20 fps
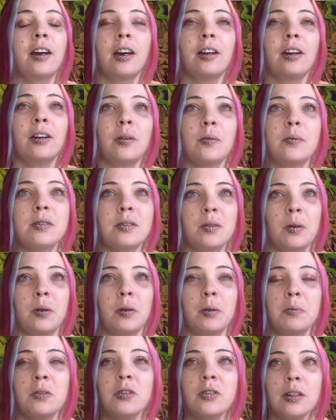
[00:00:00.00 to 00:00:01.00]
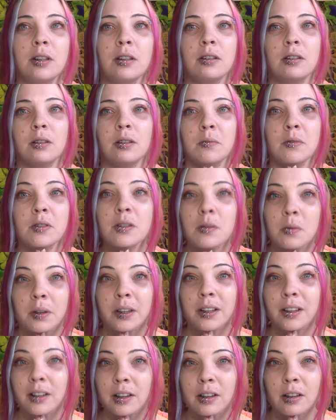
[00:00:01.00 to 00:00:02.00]
a new sewing machine in almost
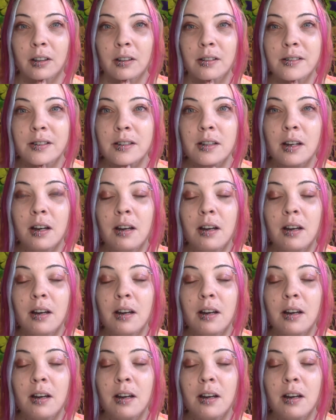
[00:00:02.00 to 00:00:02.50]
20 years,